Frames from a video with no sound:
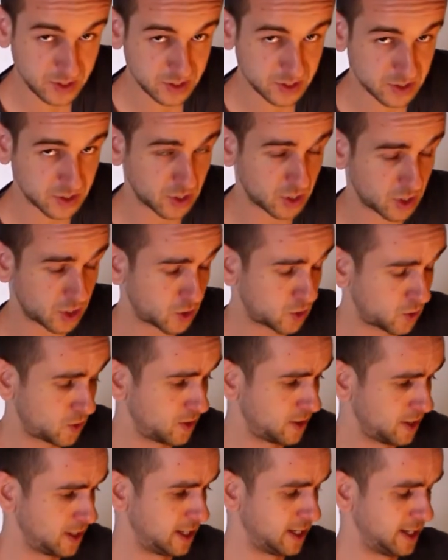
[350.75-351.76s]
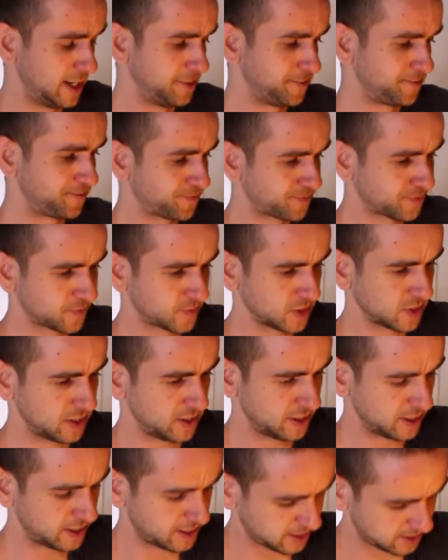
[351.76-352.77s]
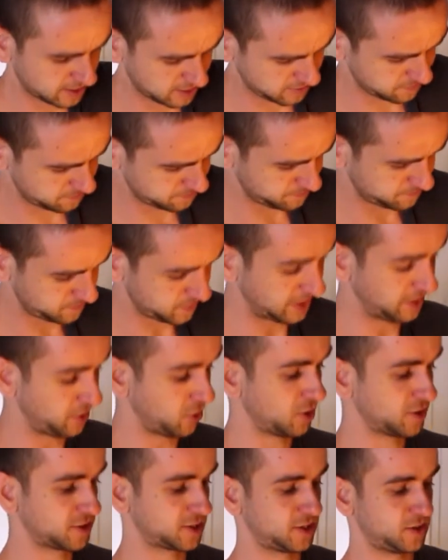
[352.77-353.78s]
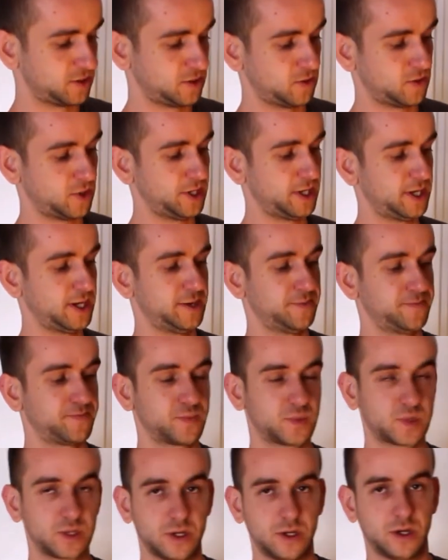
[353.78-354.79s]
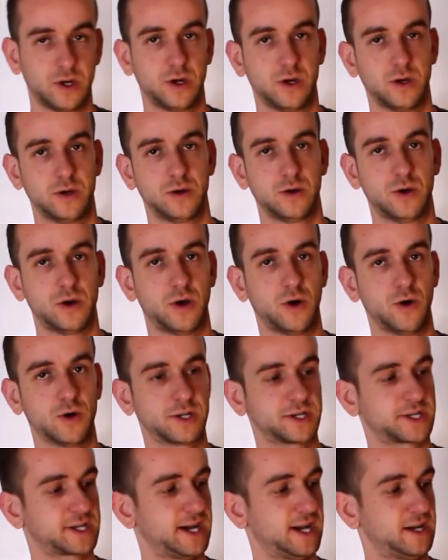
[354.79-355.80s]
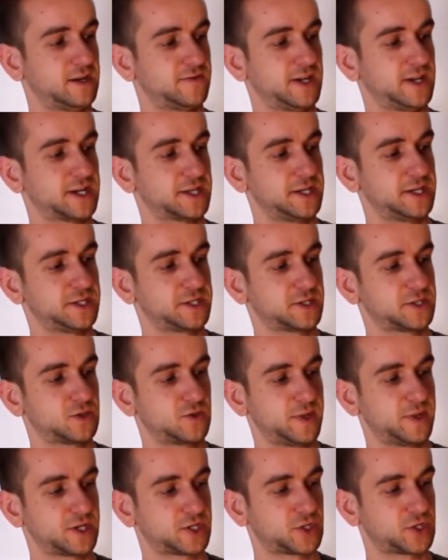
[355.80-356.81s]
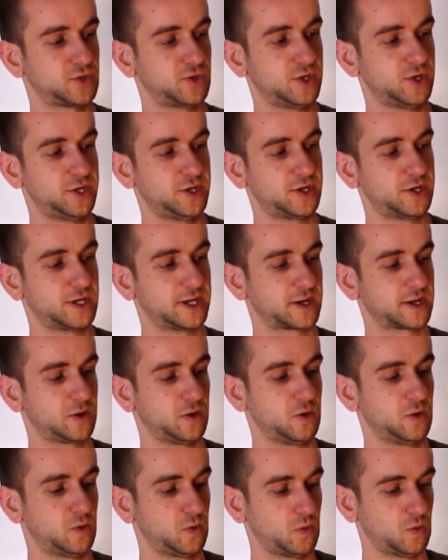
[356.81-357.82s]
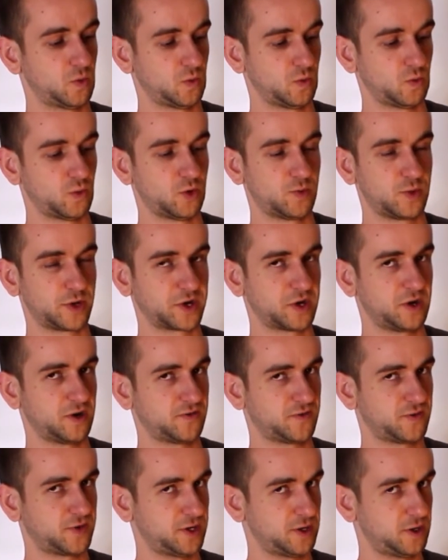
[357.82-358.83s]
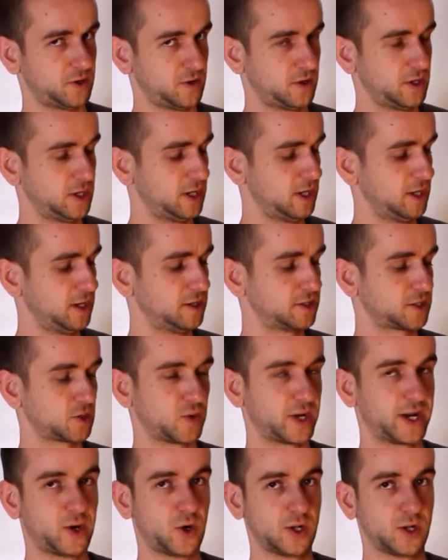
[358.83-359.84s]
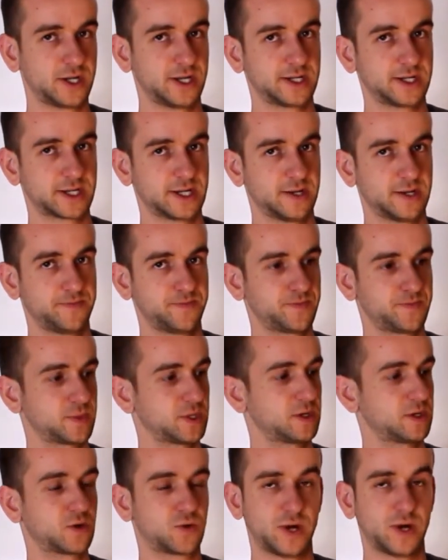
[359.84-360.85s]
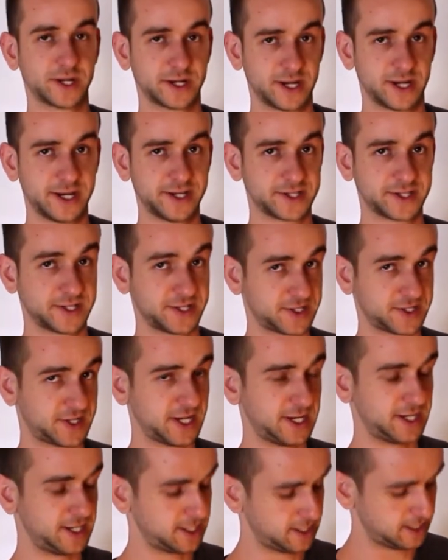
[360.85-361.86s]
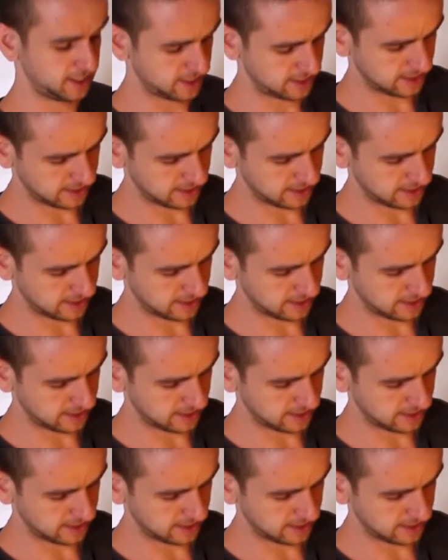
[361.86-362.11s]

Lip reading: So, and you also want to hold it kind of like this to make sure you're not like wobbling off, So we hold it quite nice and steady,